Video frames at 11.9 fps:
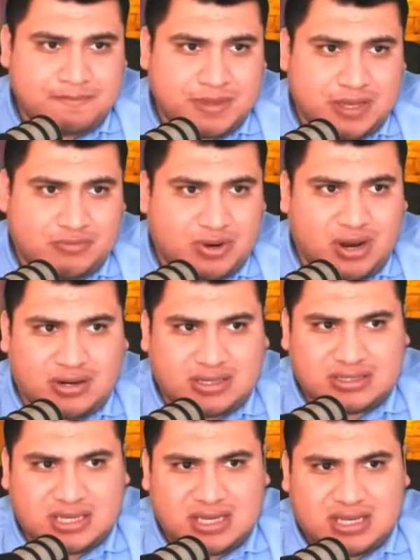
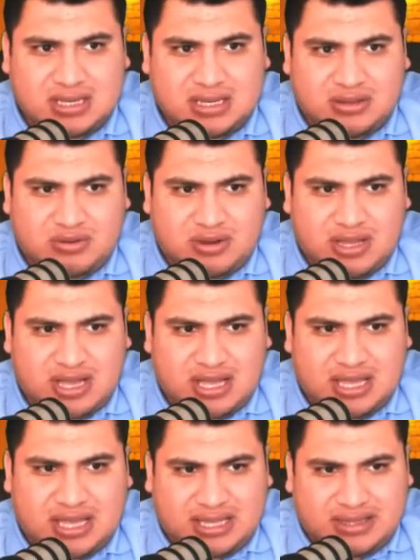Regardless, you know,
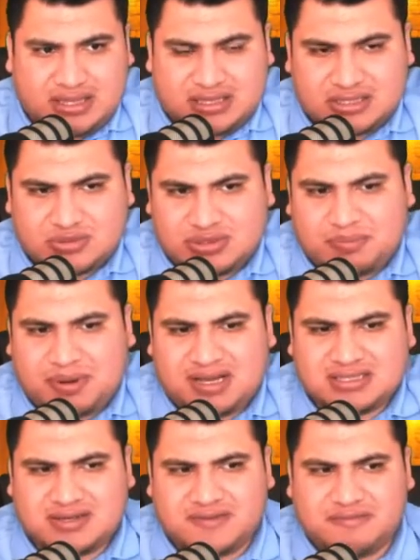I think this was a
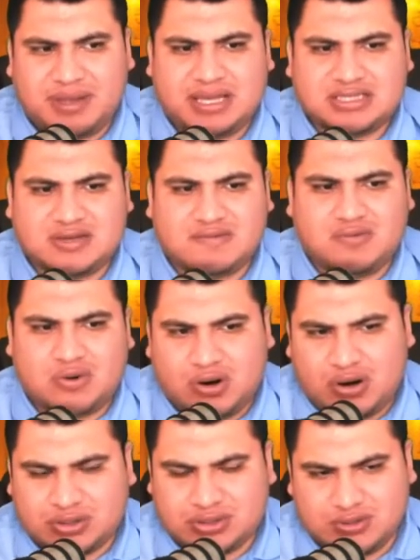positive match for
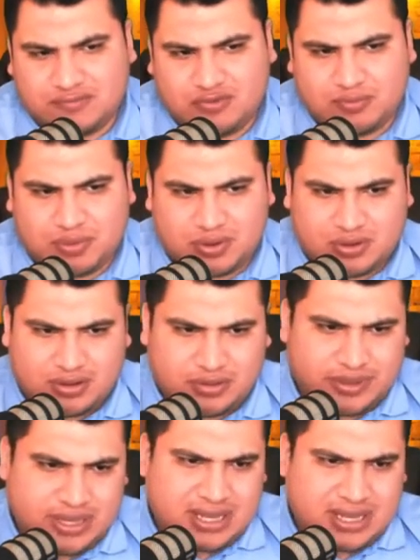Arsenal Football Club.